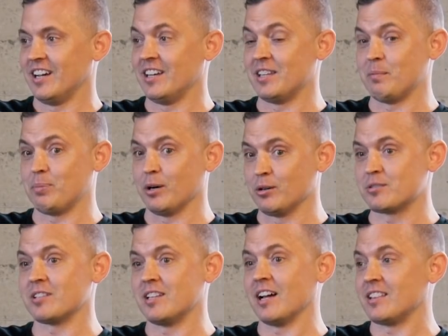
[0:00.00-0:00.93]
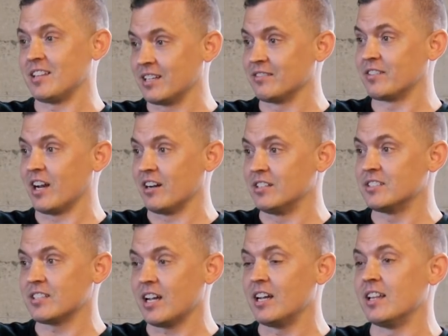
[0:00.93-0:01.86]
And then posted that thing of
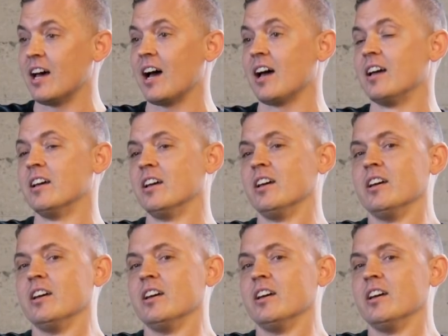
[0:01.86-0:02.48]
Gary saying that.